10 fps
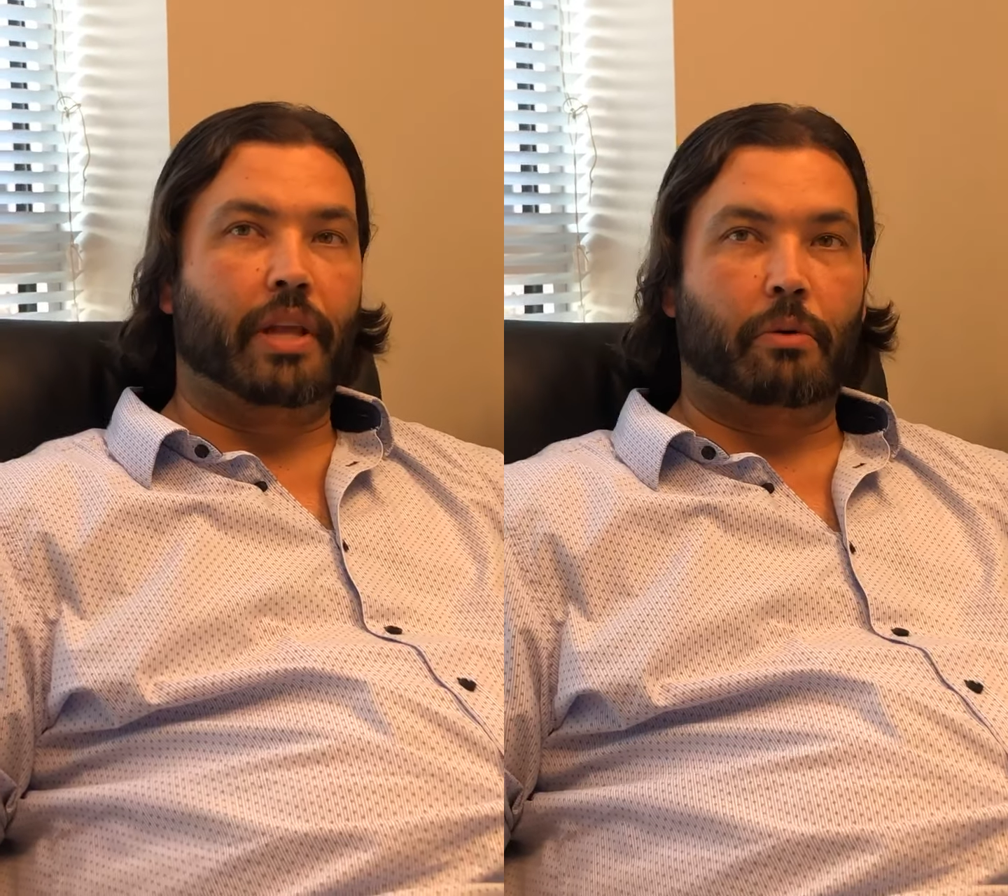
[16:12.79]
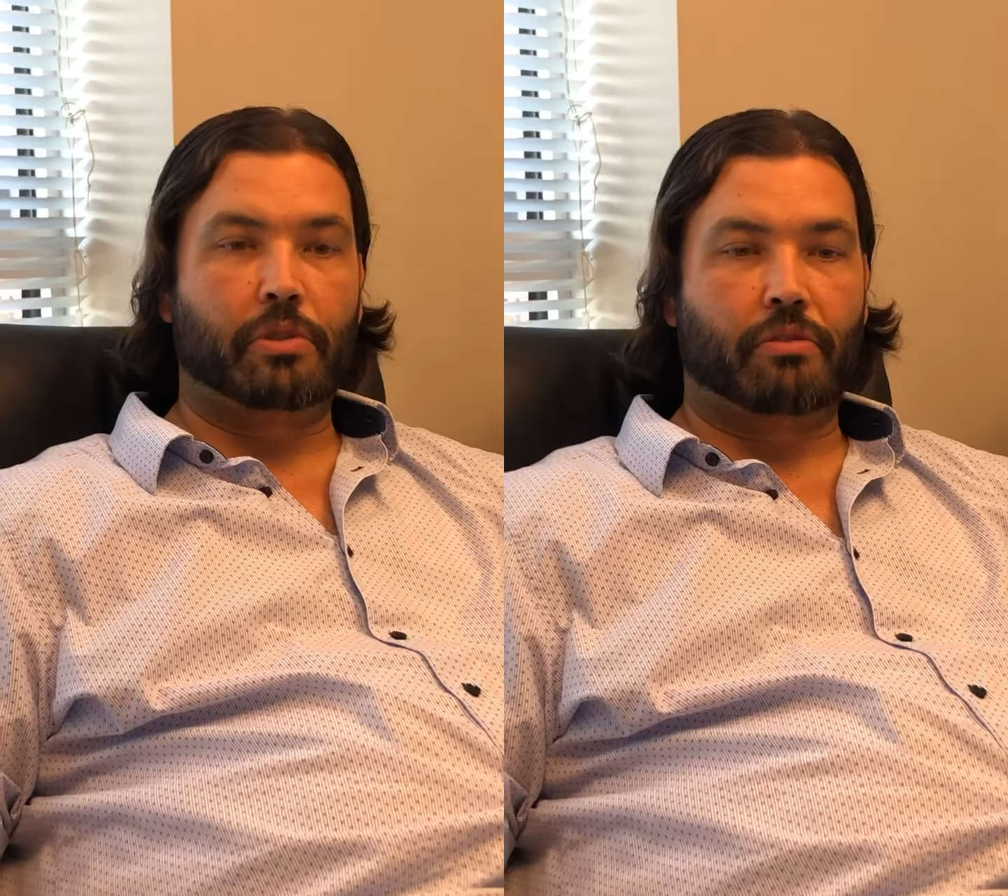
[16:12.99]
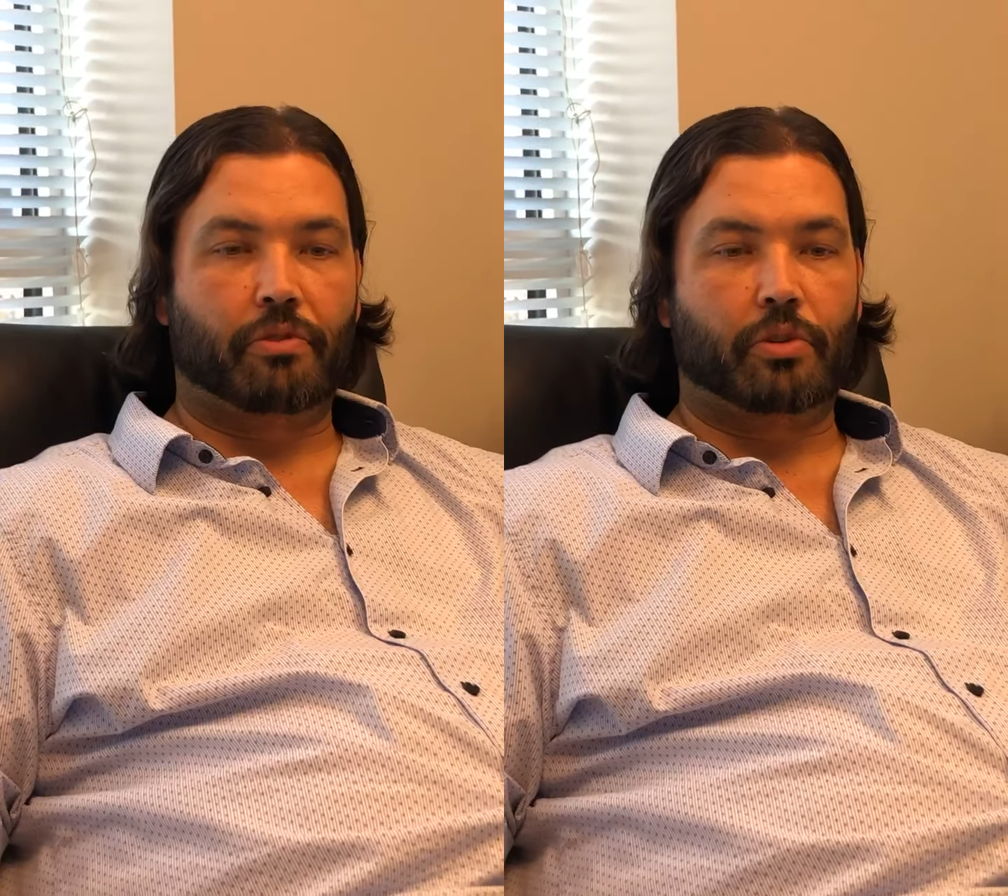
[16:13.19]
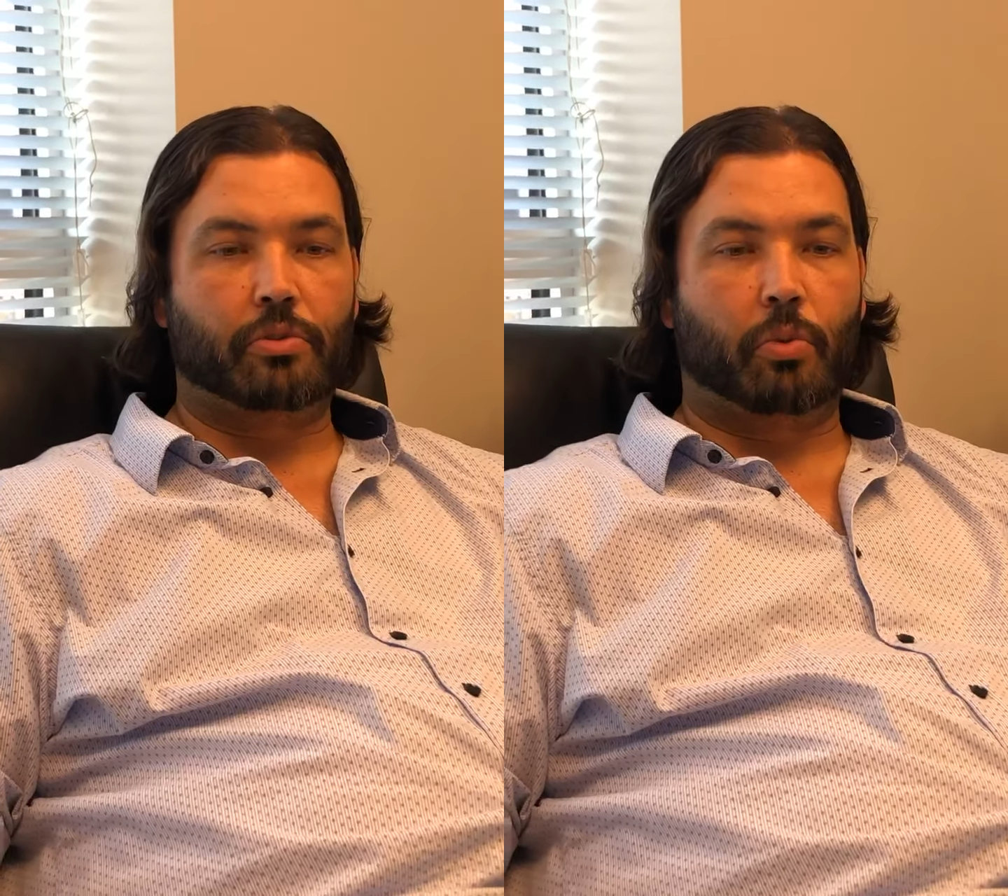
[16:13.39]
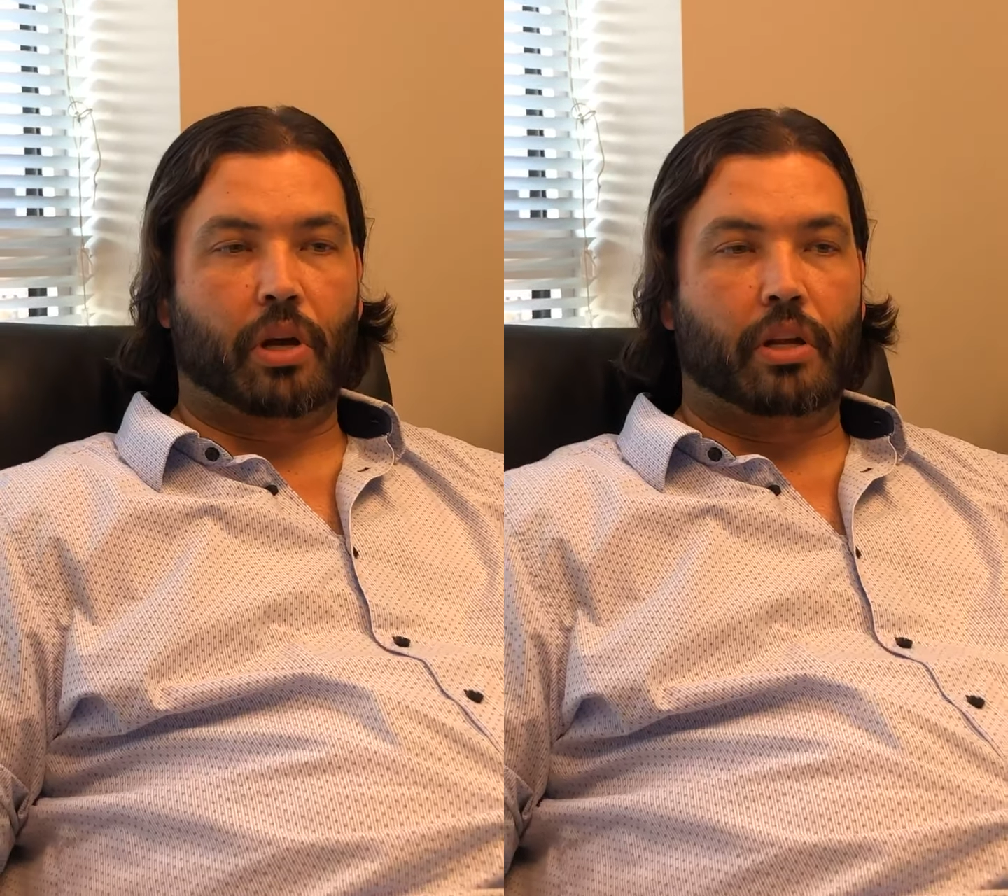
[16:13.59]
was the first
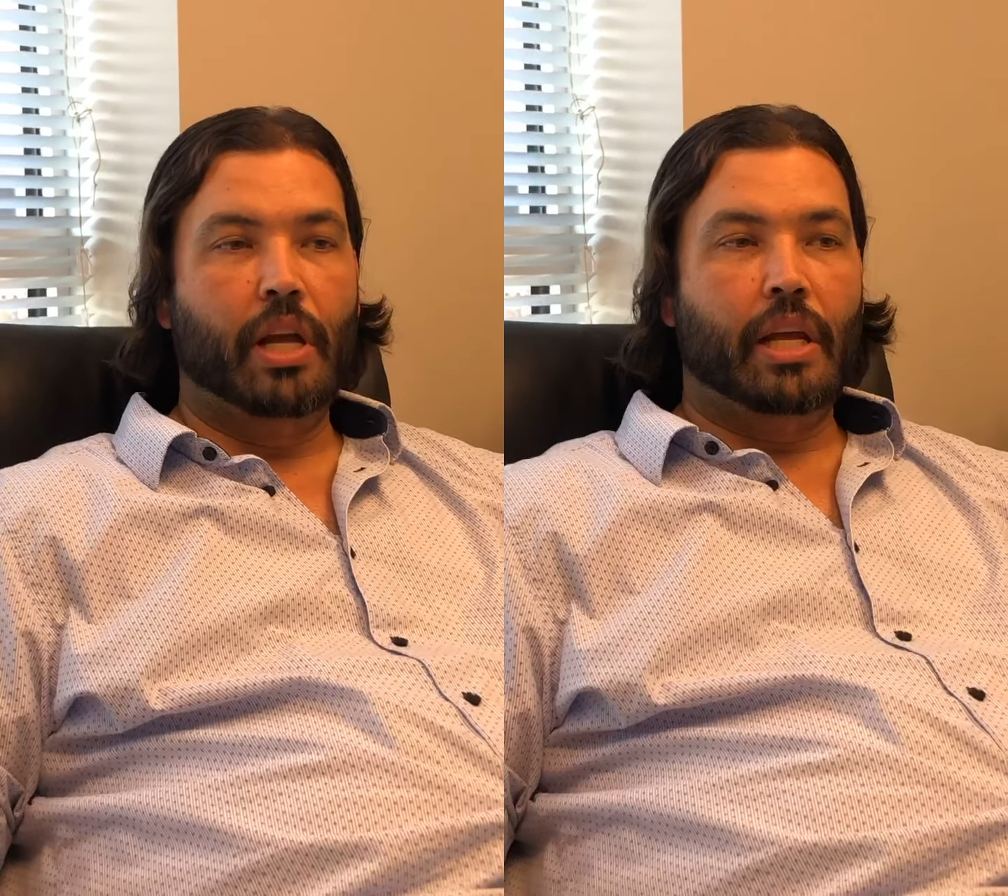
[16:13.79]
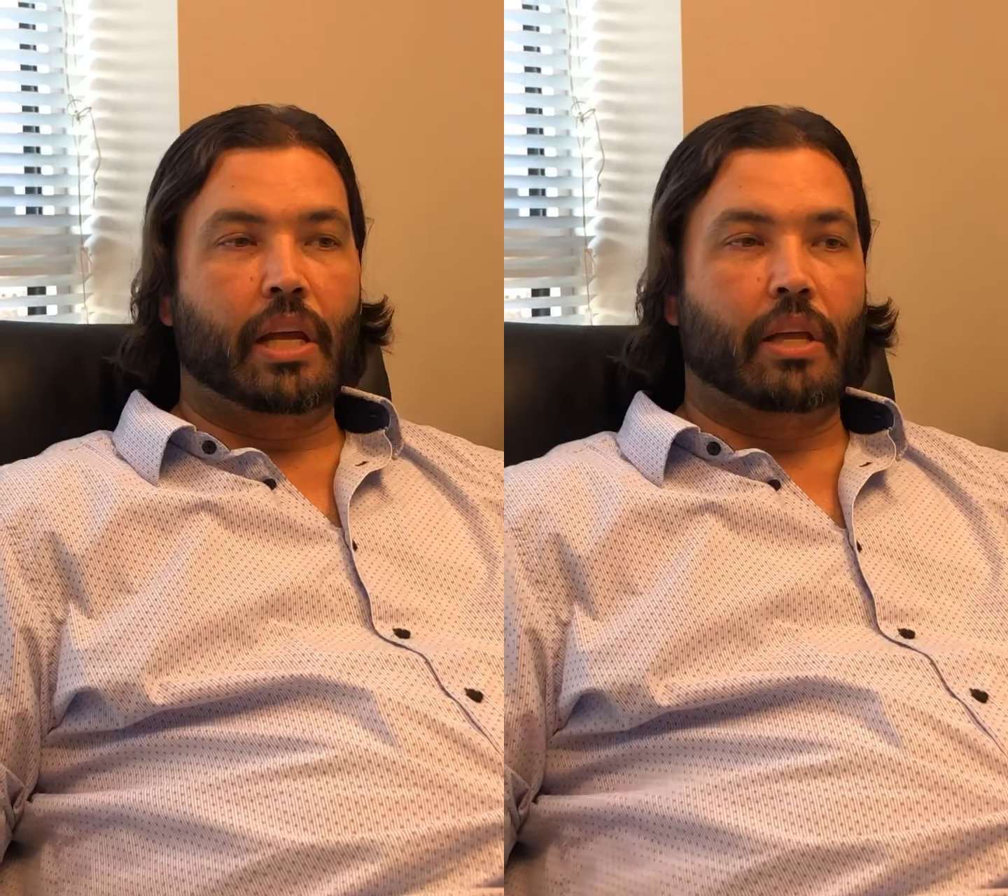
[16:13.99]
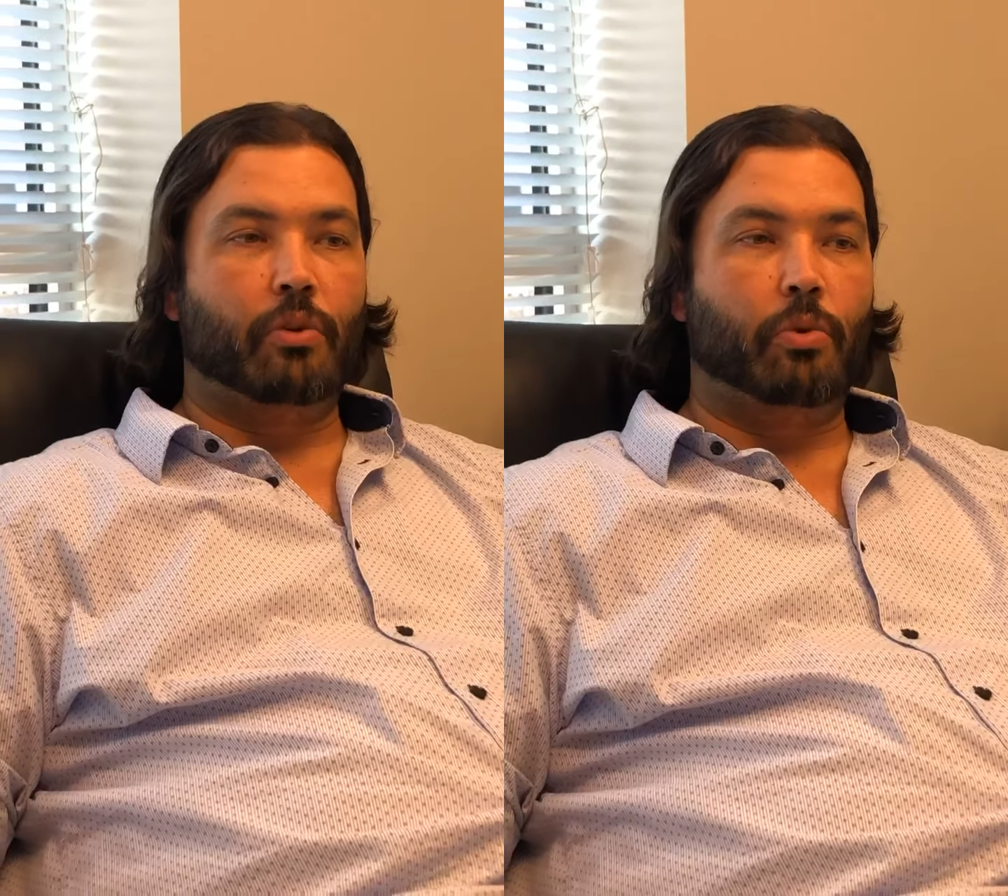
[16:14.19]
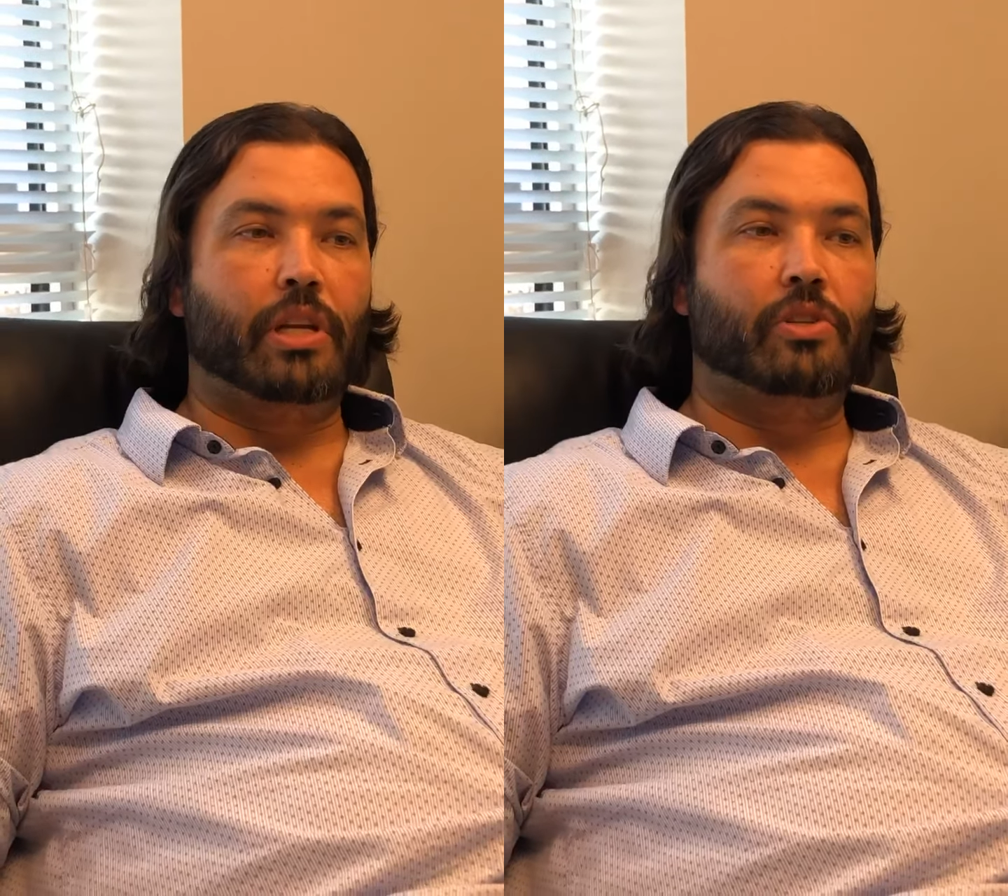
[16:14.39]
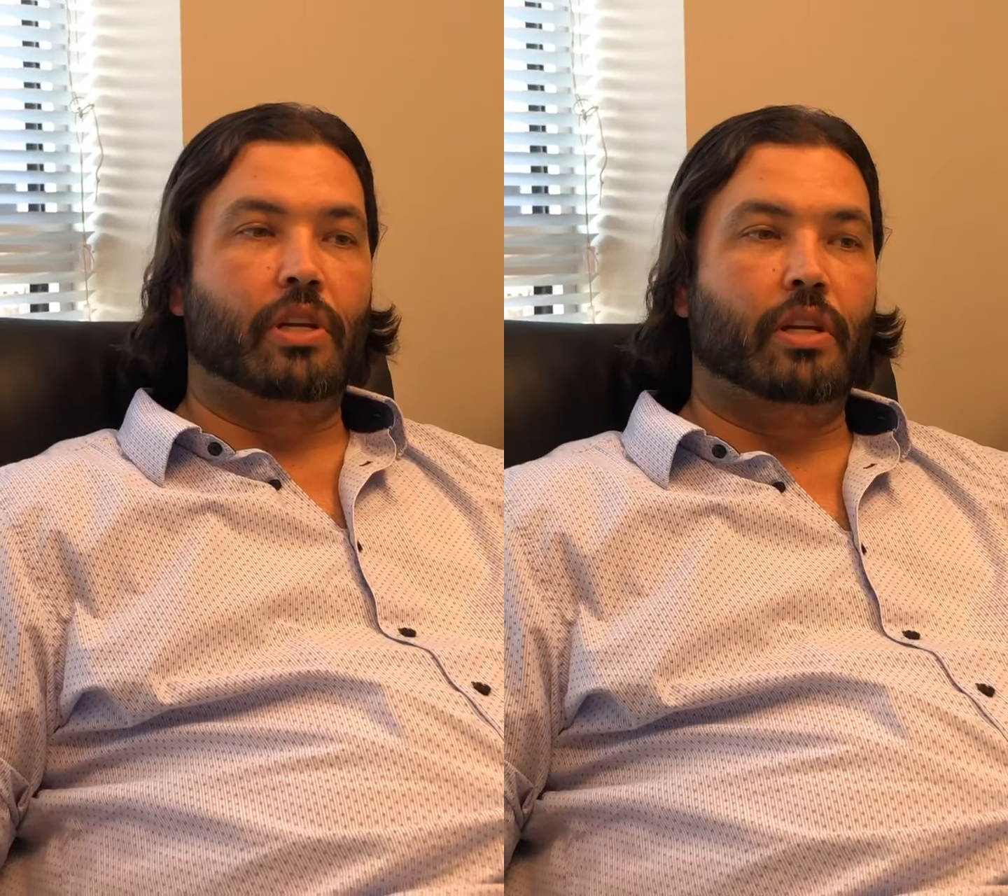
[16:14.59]
one in the
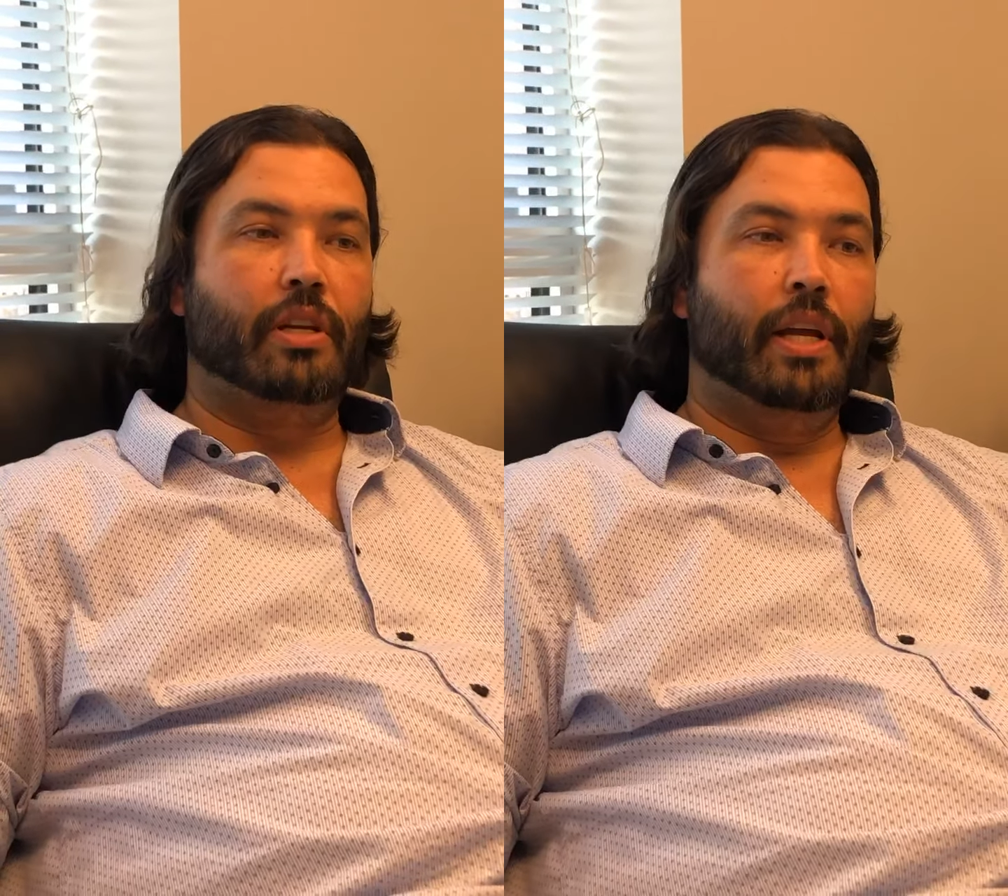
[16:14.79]
region.